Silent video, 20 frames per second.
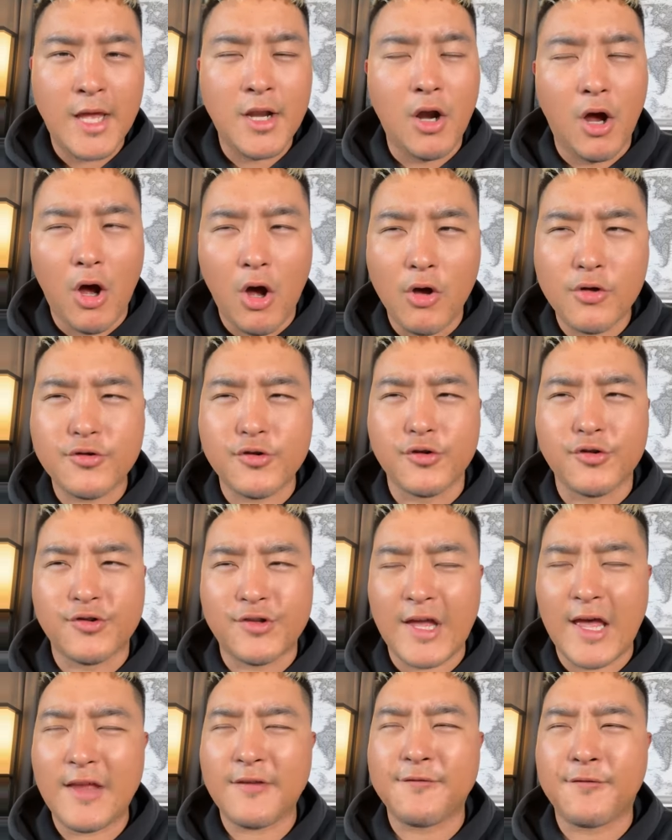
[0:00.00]
and it also
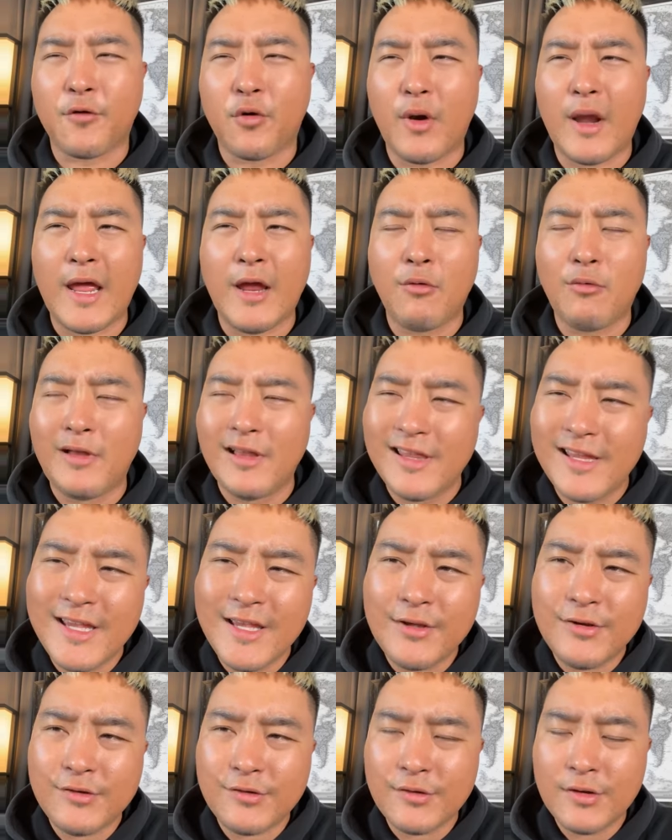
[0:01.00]
stands for a
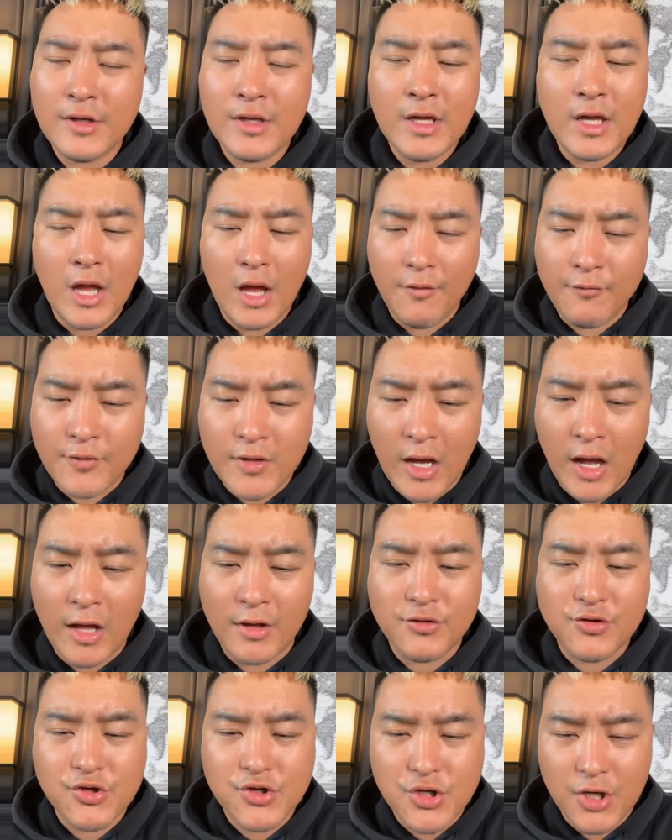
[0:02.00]
release of
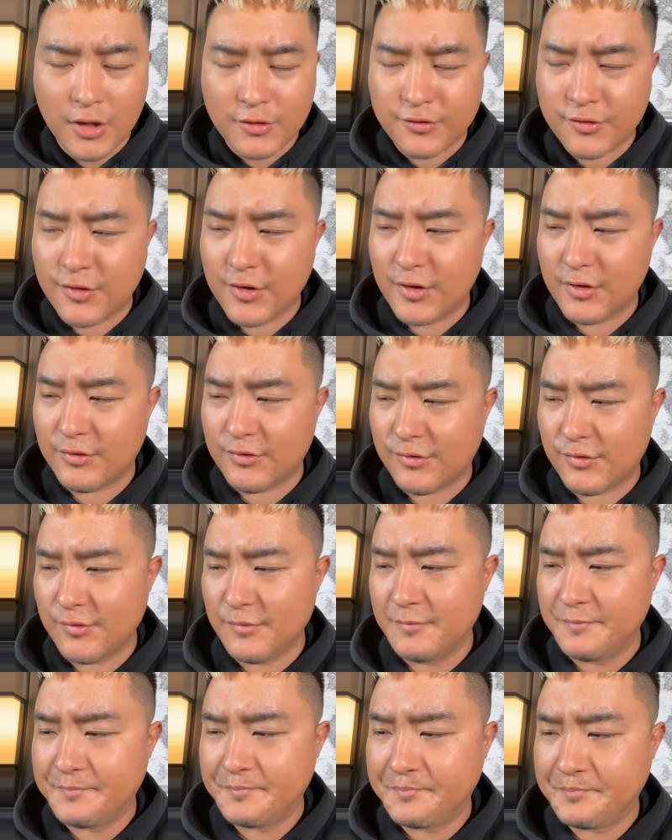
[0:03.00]
God's justice.